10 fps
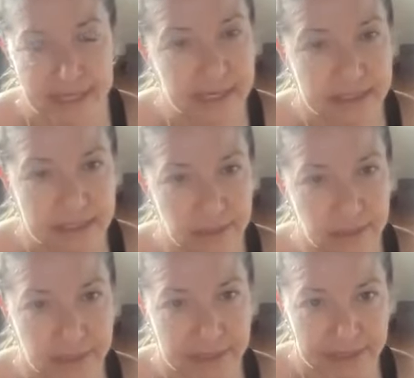that needs to
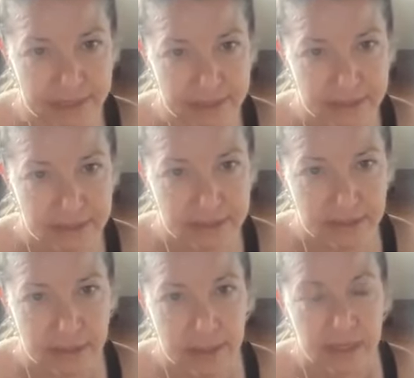orient
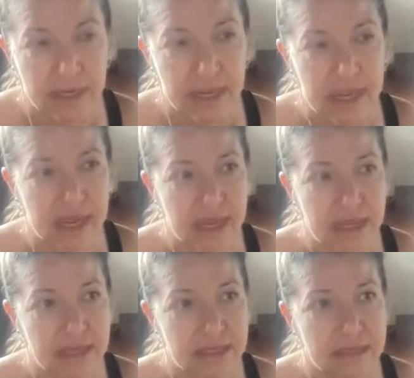
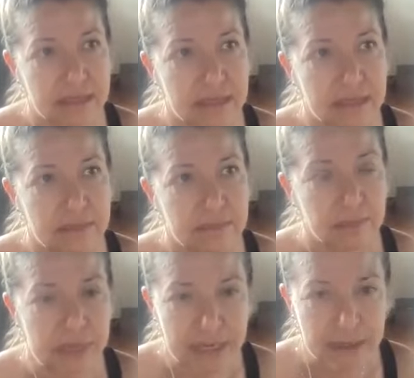and
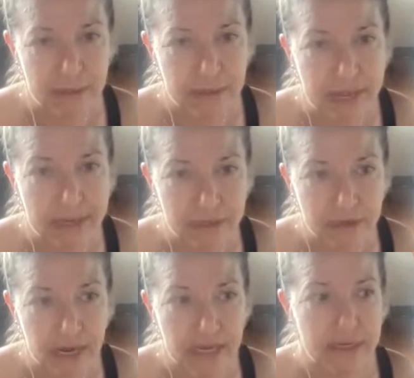breathe
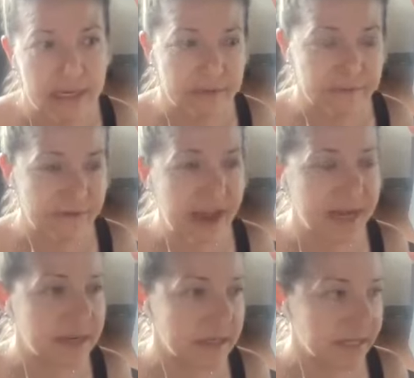and
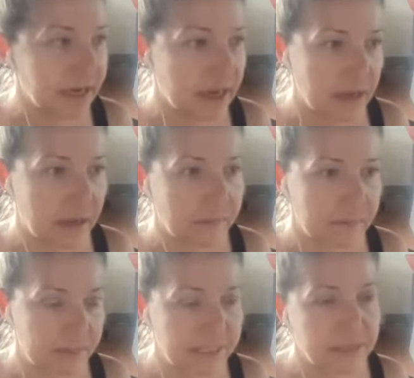find like a
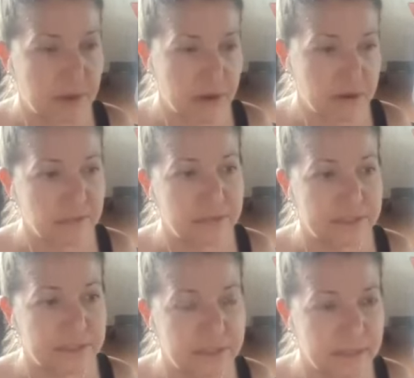place where our
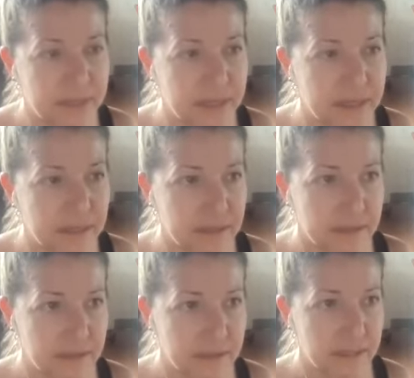nervous system can
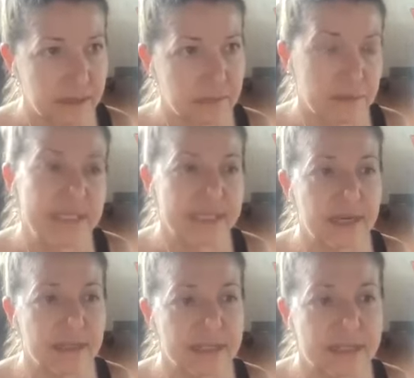
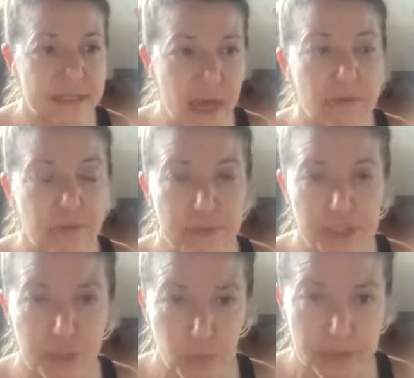resettle itself,
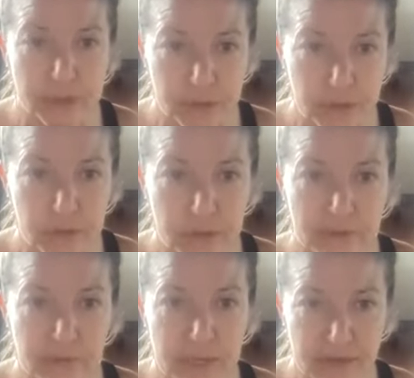which it will do
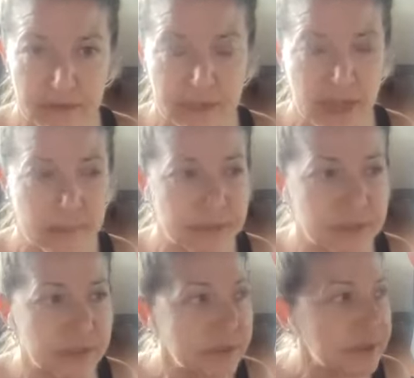if we give it the
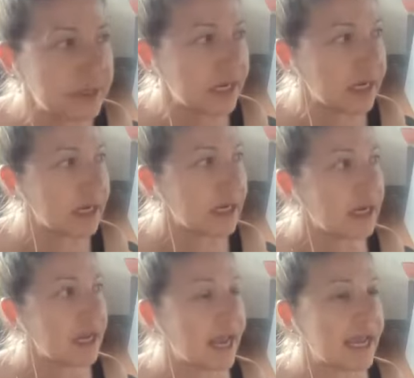opportunity.
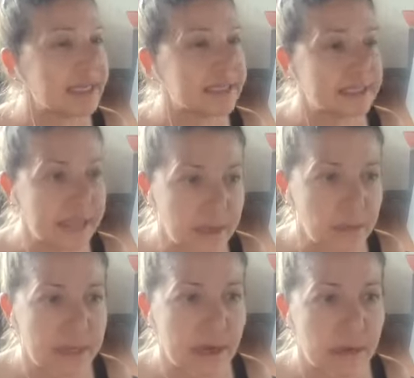And
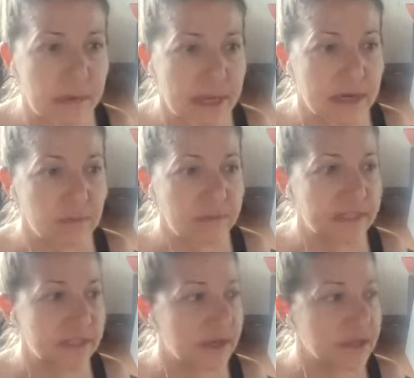instead we go in and
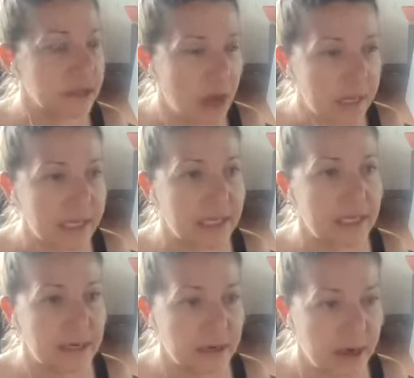we start
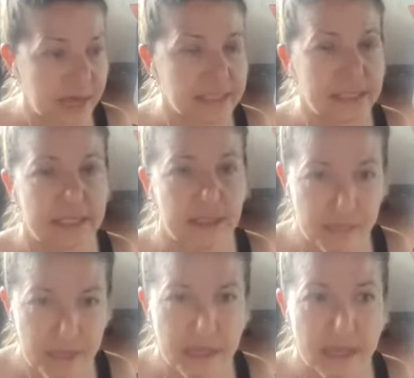talking and interacting
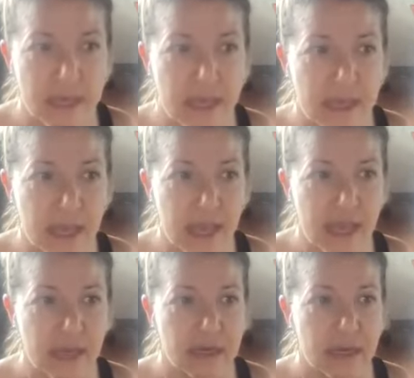and thinking,
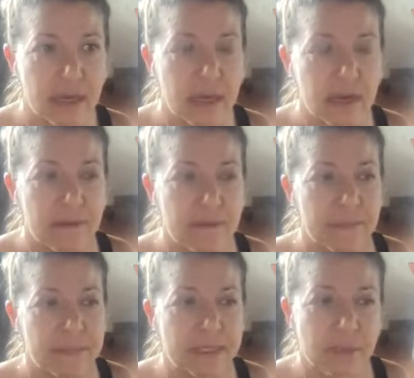and
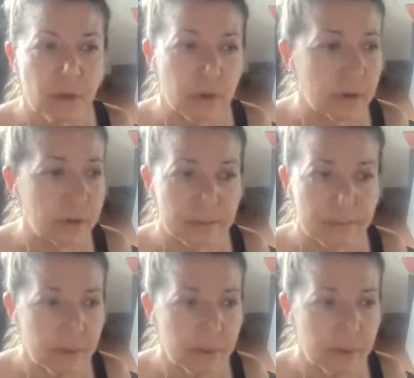this whole